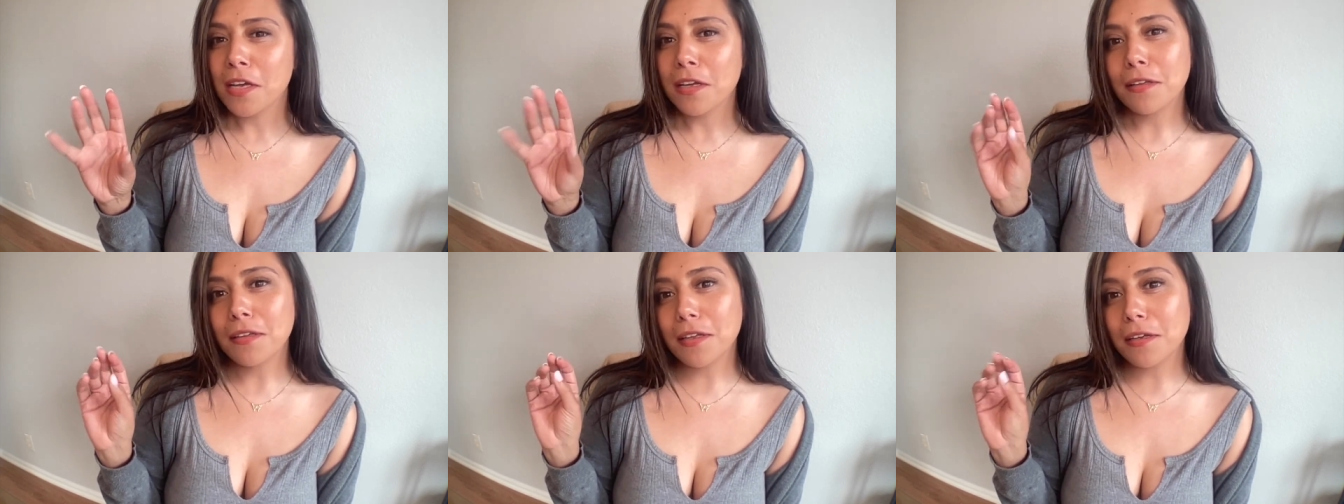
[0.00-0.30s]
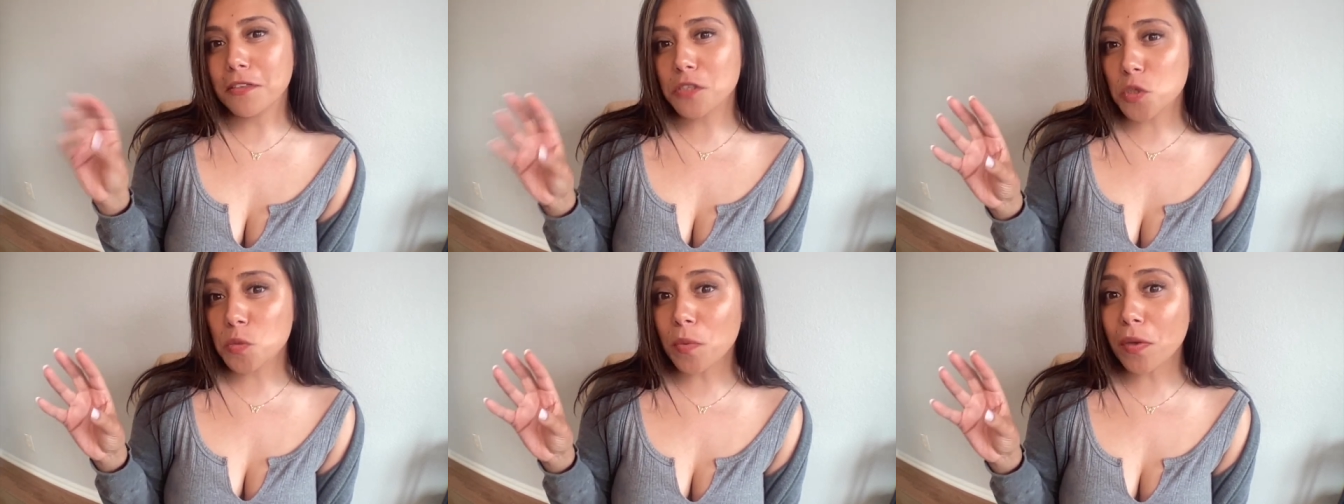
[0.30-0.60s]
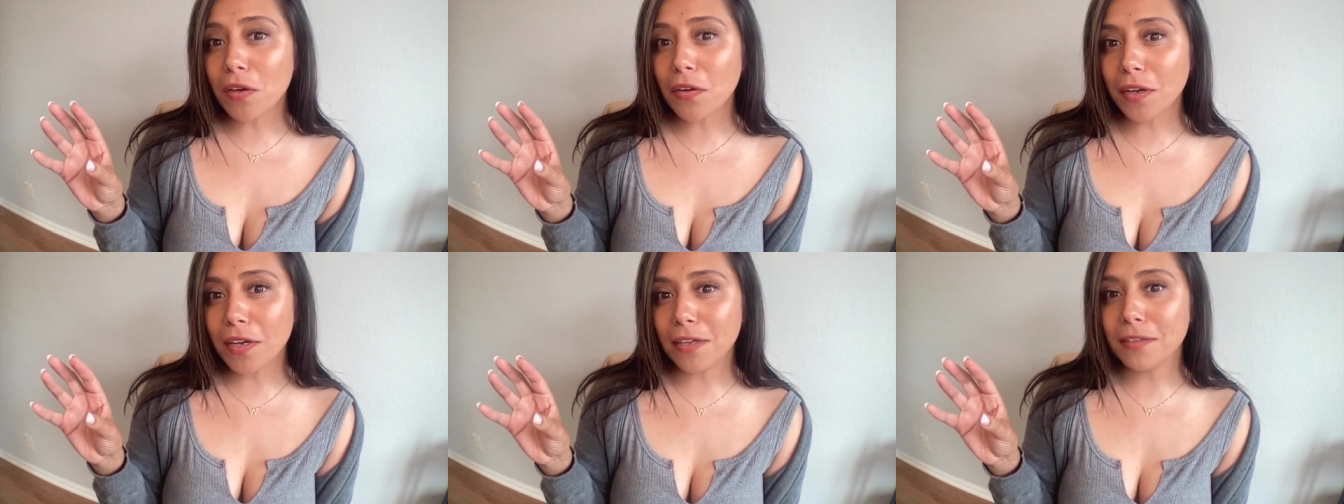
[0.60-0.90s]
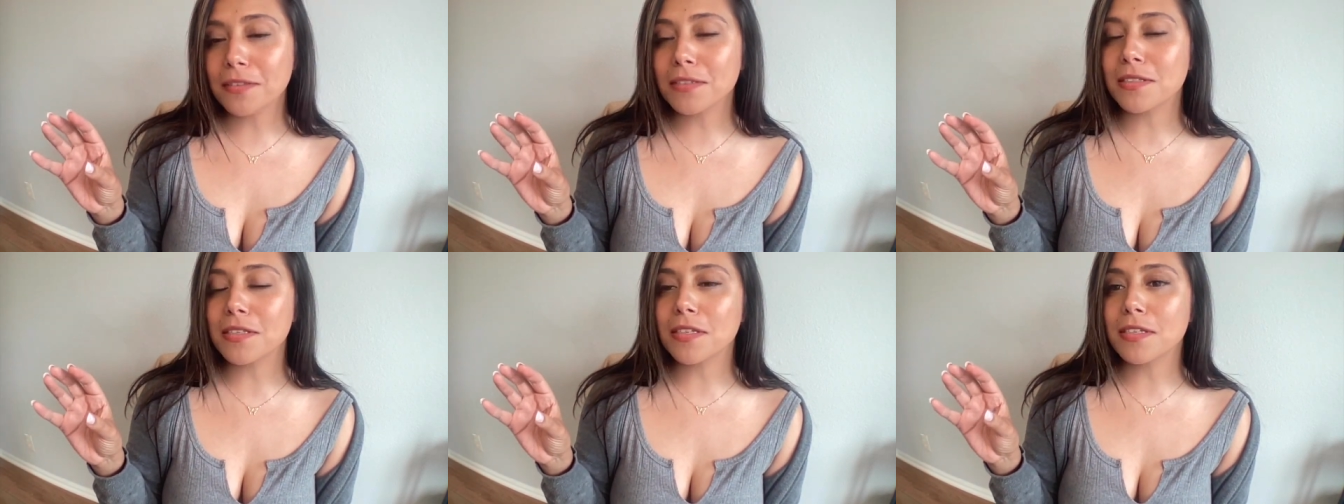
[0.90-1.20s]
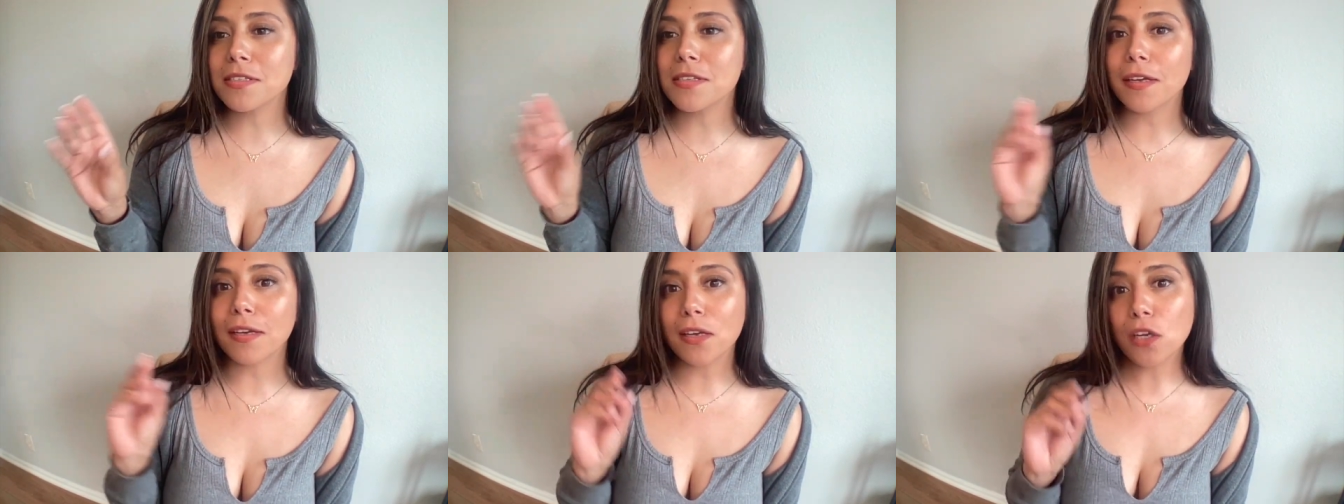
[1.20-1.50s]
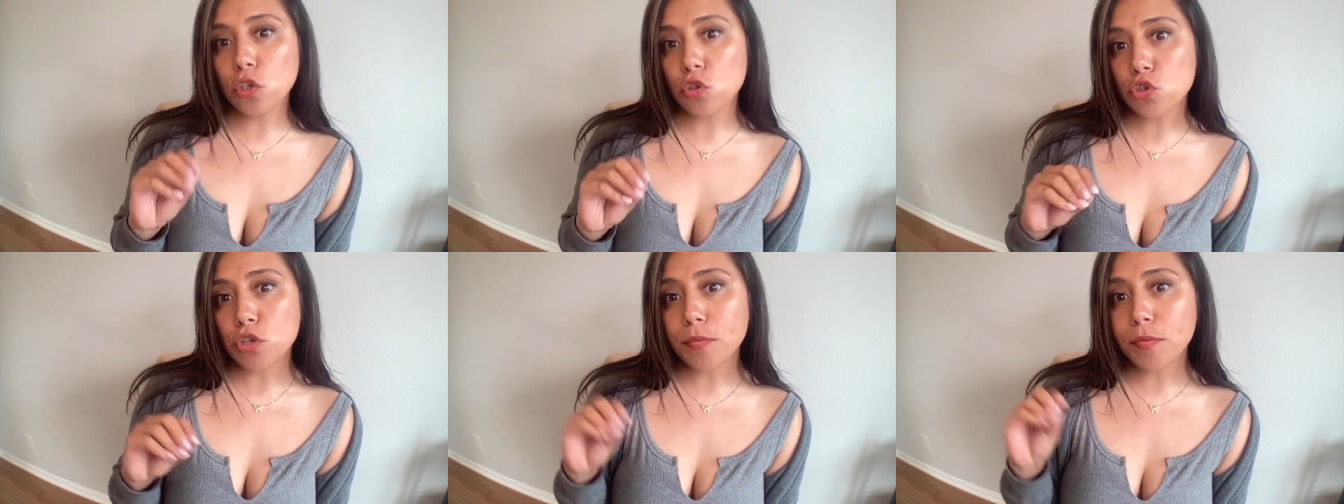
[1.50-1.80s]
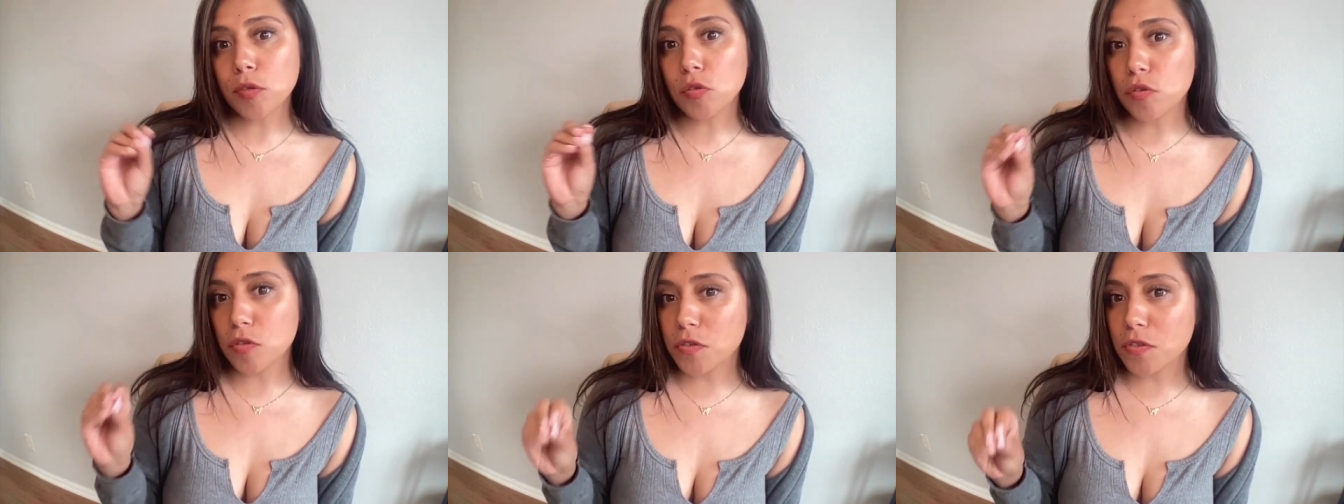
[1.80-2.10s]
the experiences that
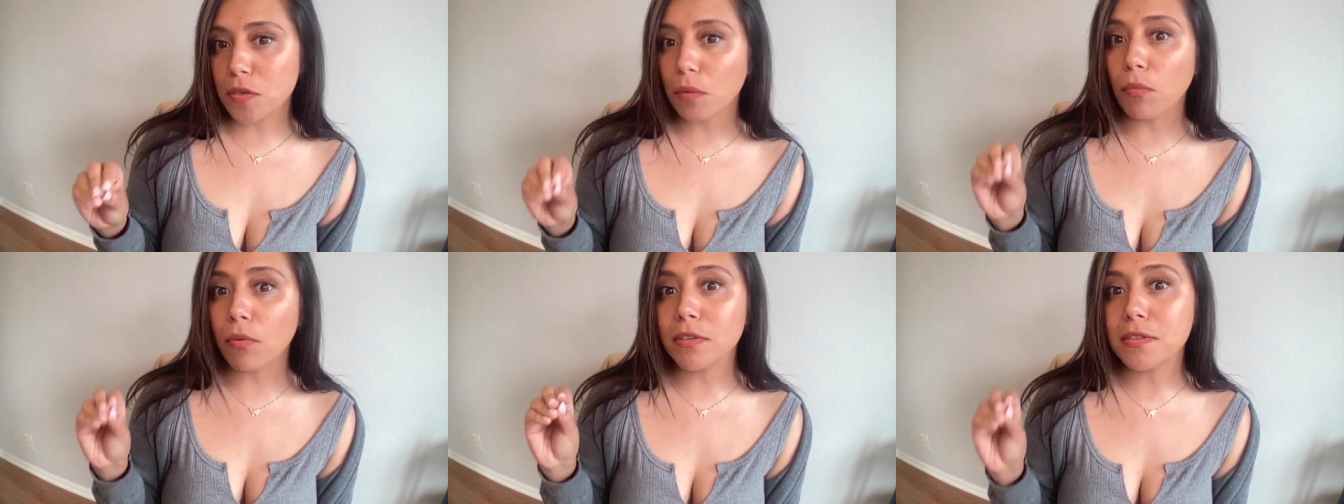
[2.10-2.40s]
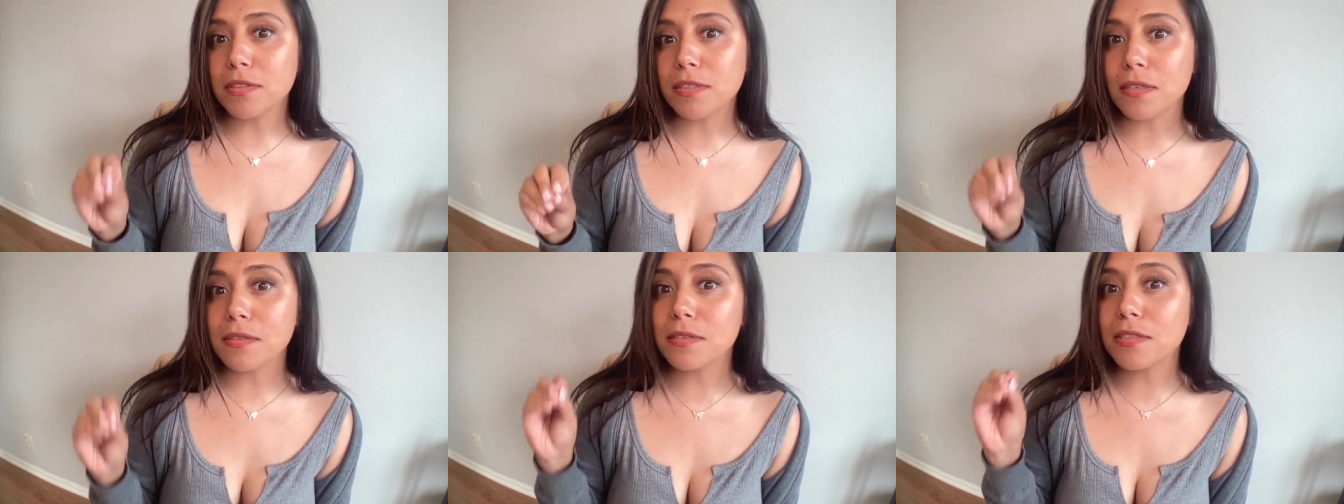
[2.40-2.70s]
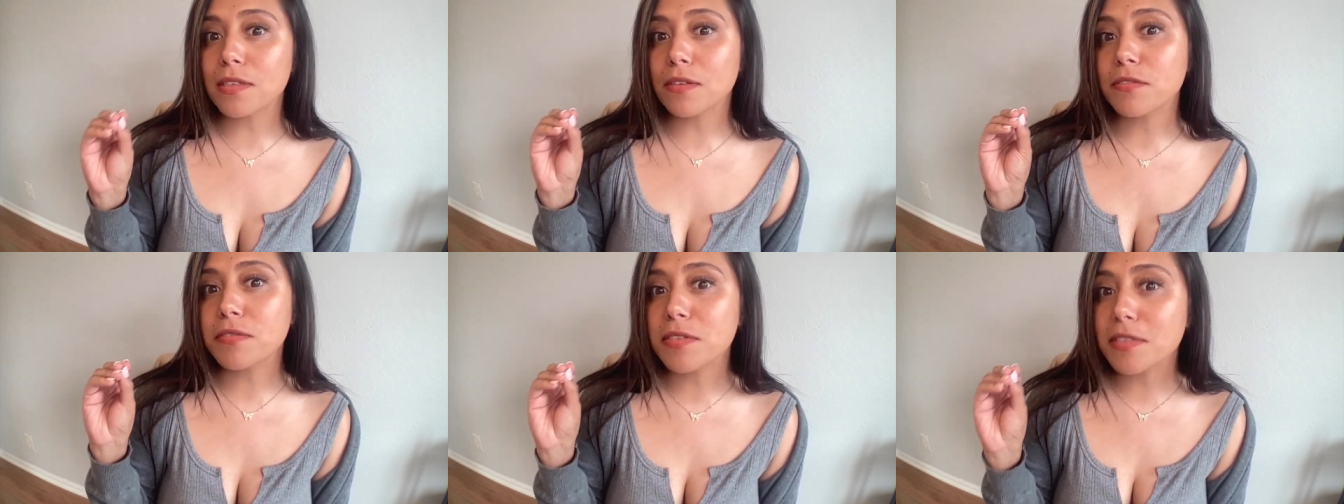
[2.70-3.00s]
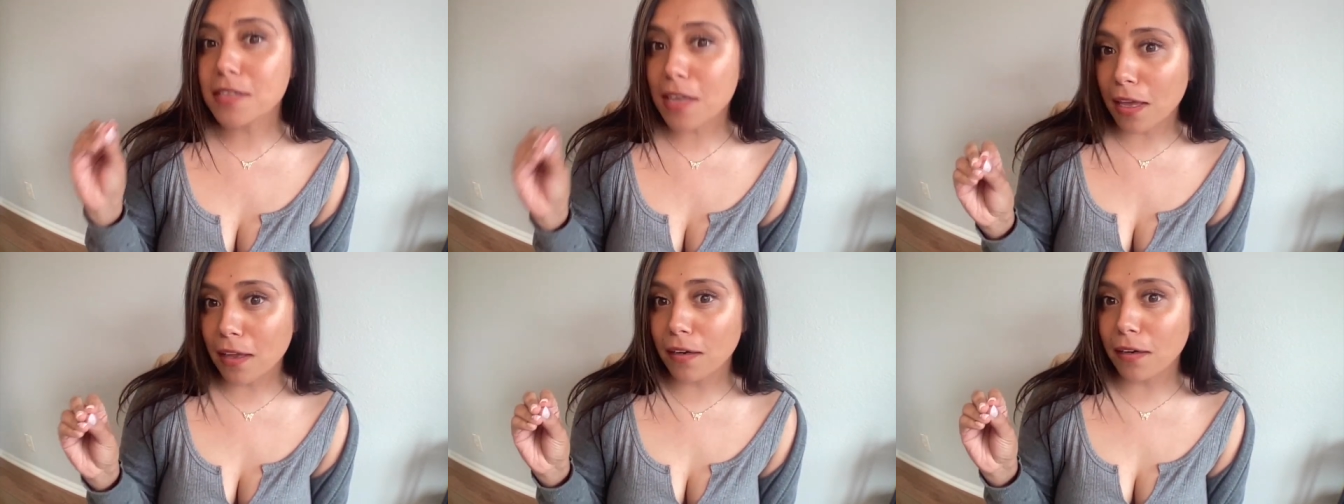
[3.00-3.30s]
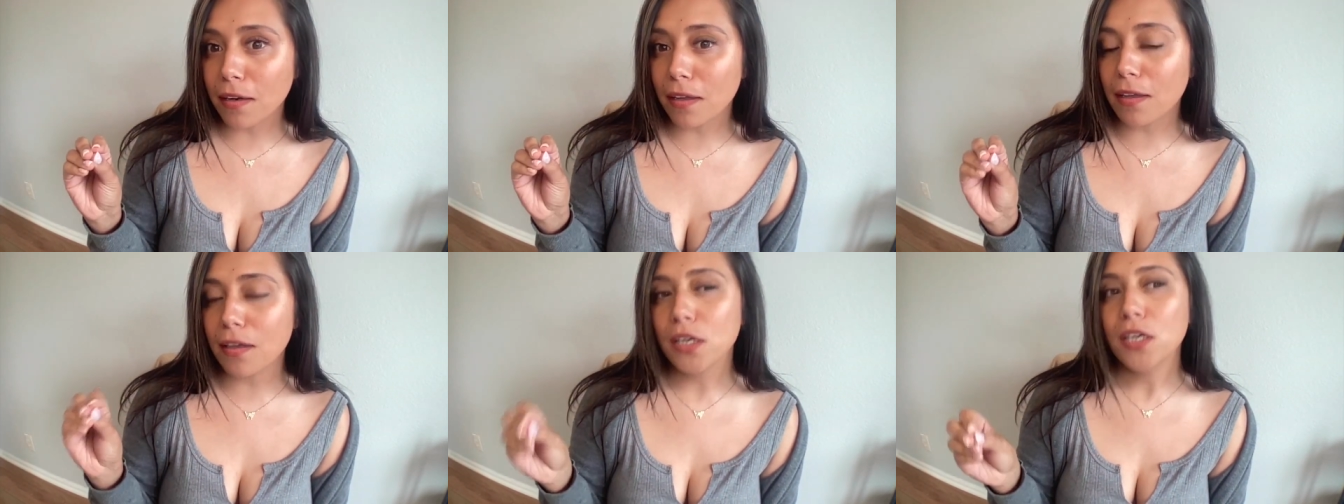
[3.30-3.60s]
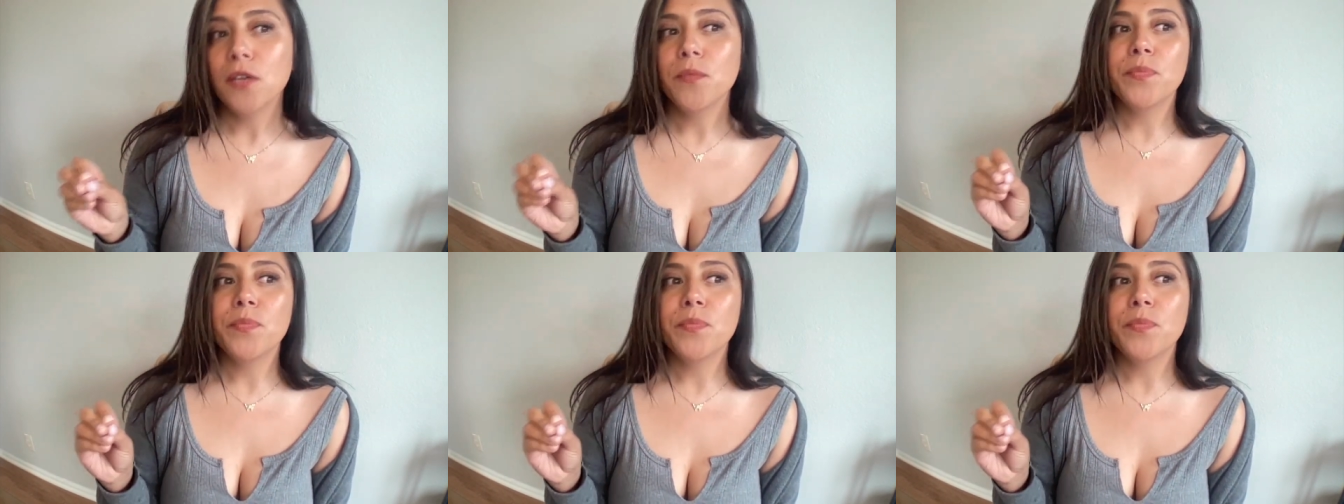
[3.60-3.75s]
contribute to someone's sense of sanity.